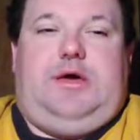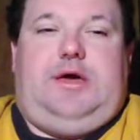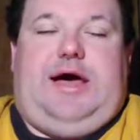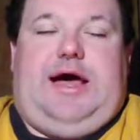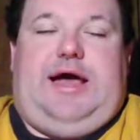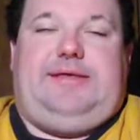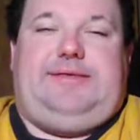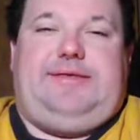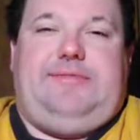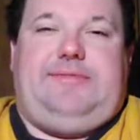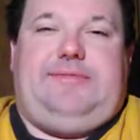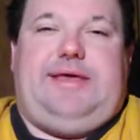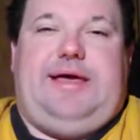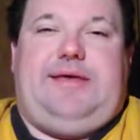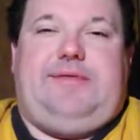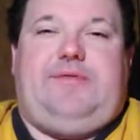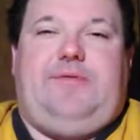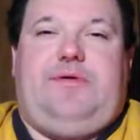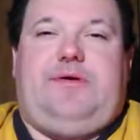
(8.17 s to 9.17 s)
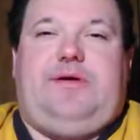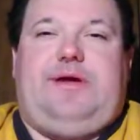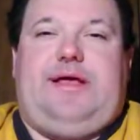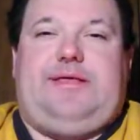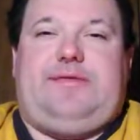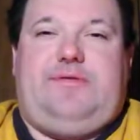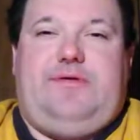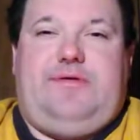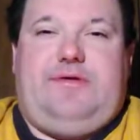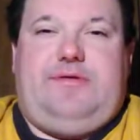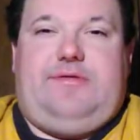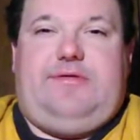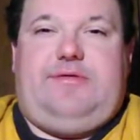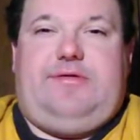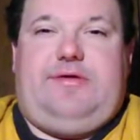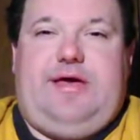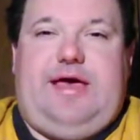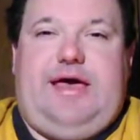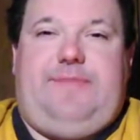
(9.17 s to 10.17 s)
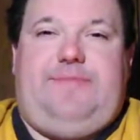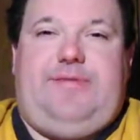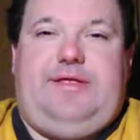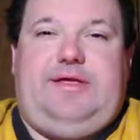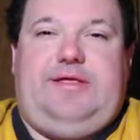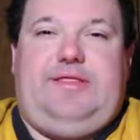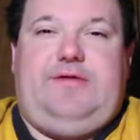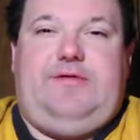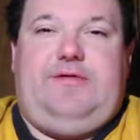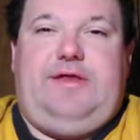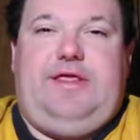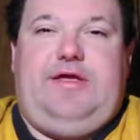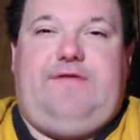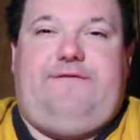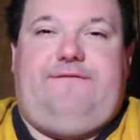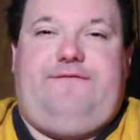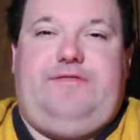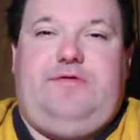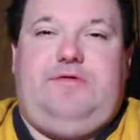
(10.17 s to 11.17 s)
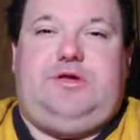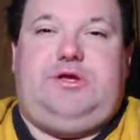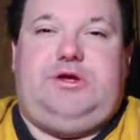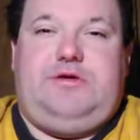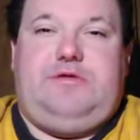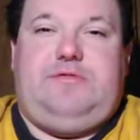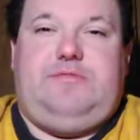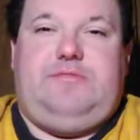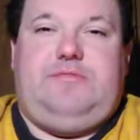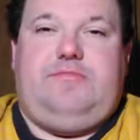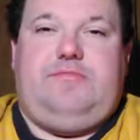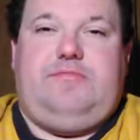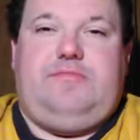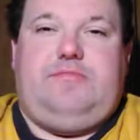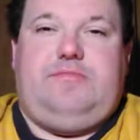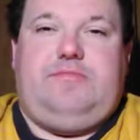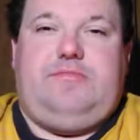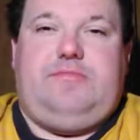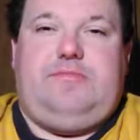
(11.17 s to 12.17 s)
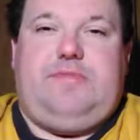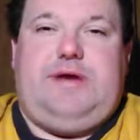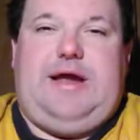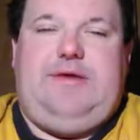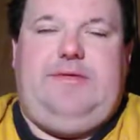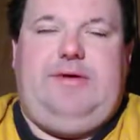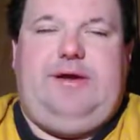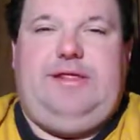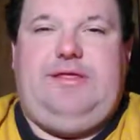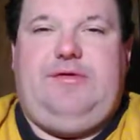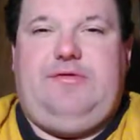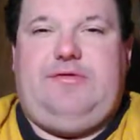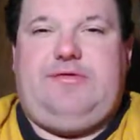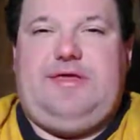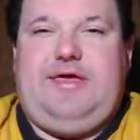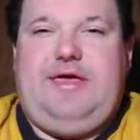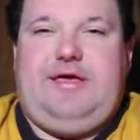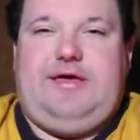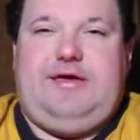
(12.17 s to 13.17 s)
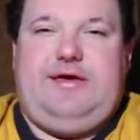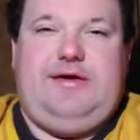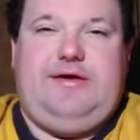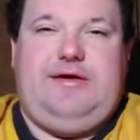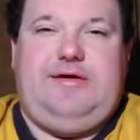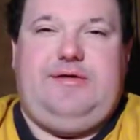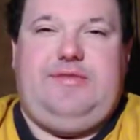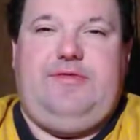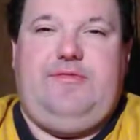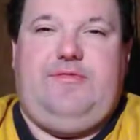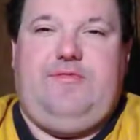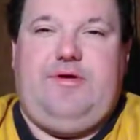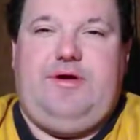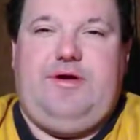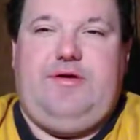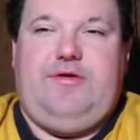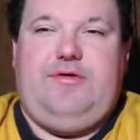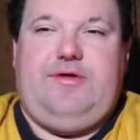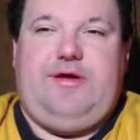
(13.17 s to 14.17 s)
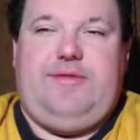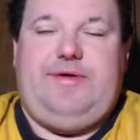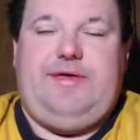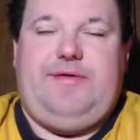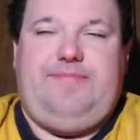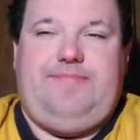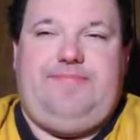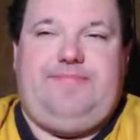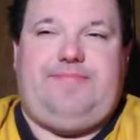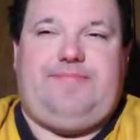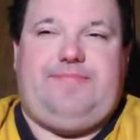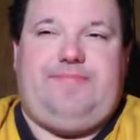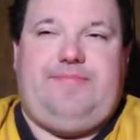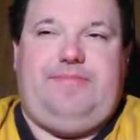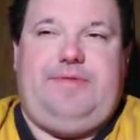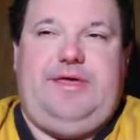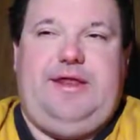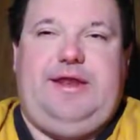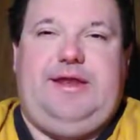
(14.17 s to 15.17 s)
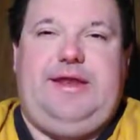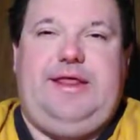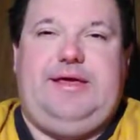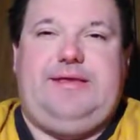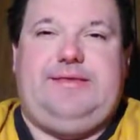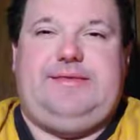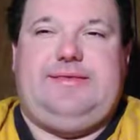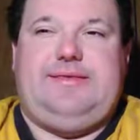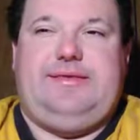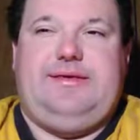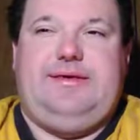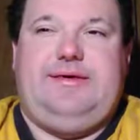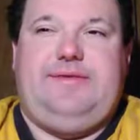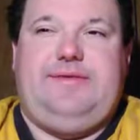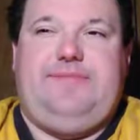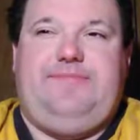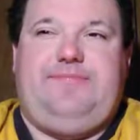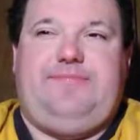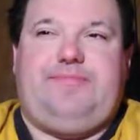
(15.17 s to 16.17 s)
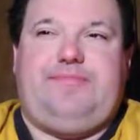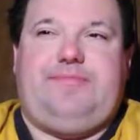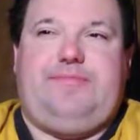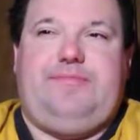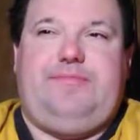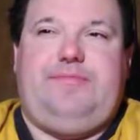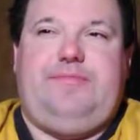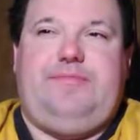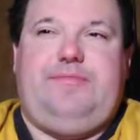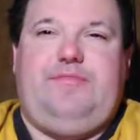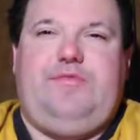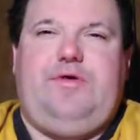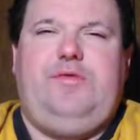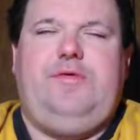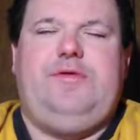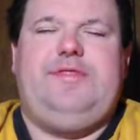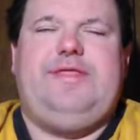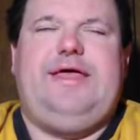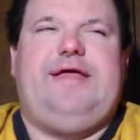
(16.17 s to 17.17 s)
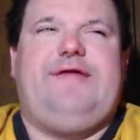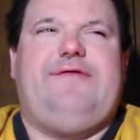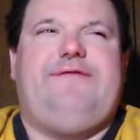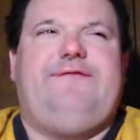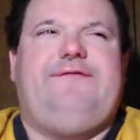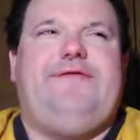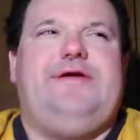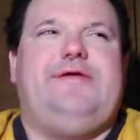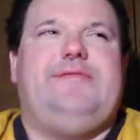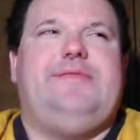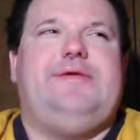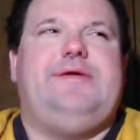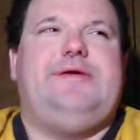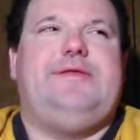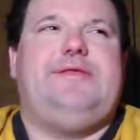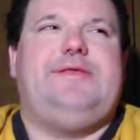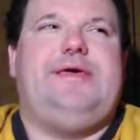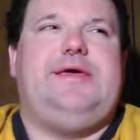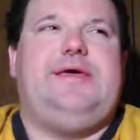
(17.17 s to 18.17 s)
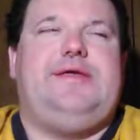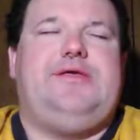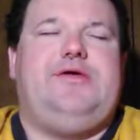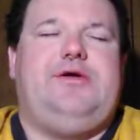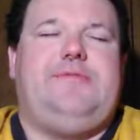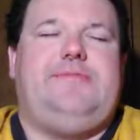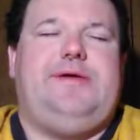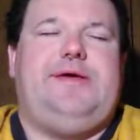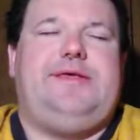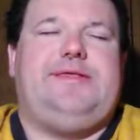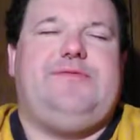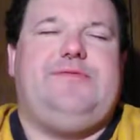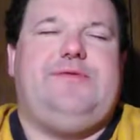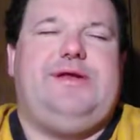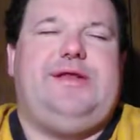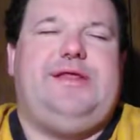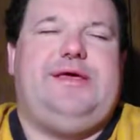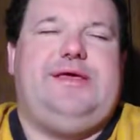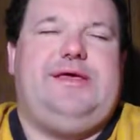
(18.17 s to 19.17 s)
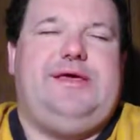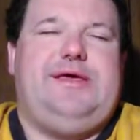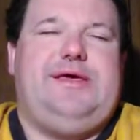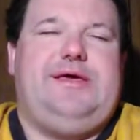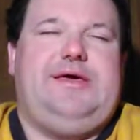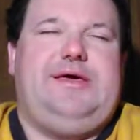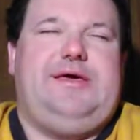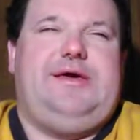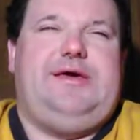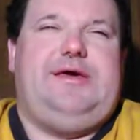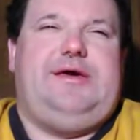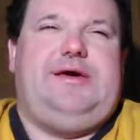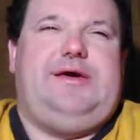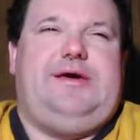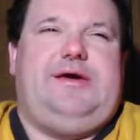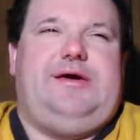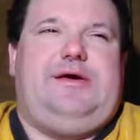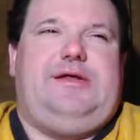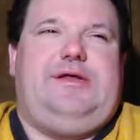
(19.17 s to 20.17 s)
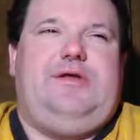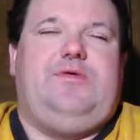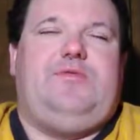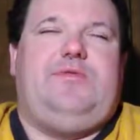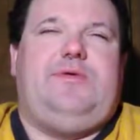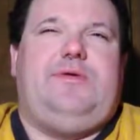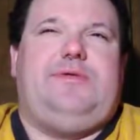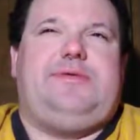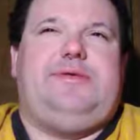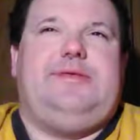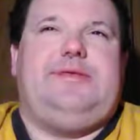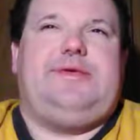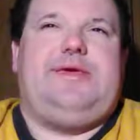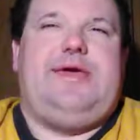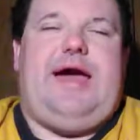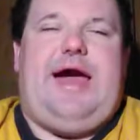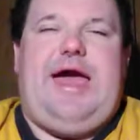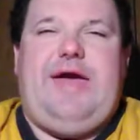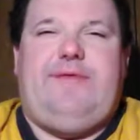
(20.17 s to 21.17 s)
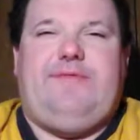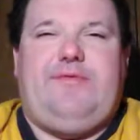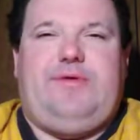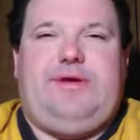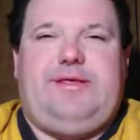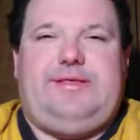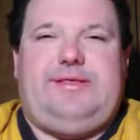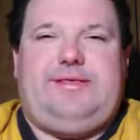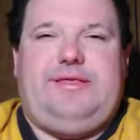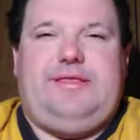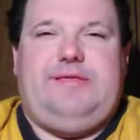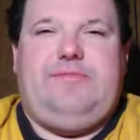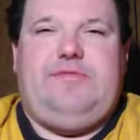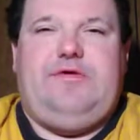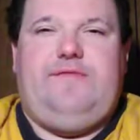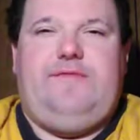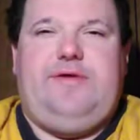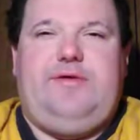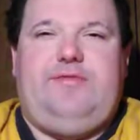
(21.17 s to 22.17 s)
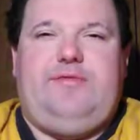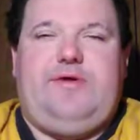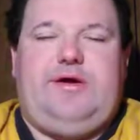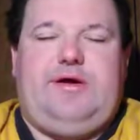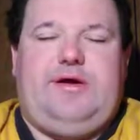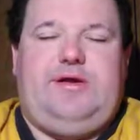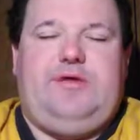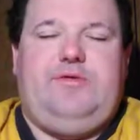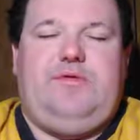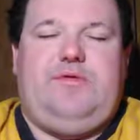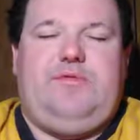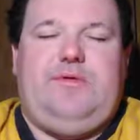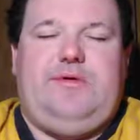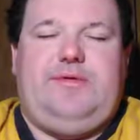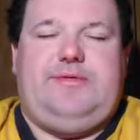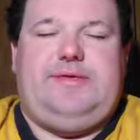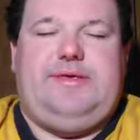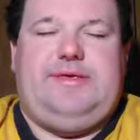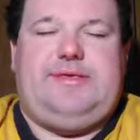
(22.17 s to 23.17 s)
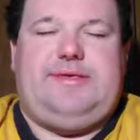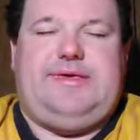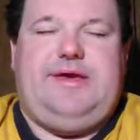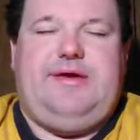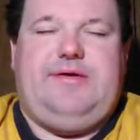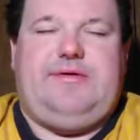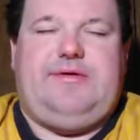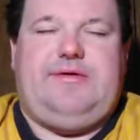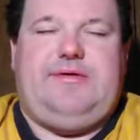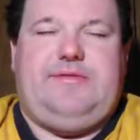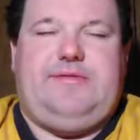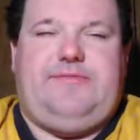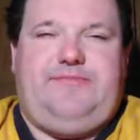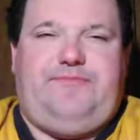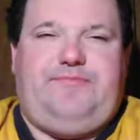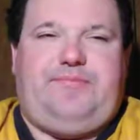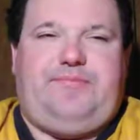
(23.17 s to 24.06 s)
I sometimes wonder if that's going to happen in their near future. I really do think the world, I mean, internet's the. When was that the film took place when the. Luke Wilson's. I haven't really seen the movie where Luke Wilson's character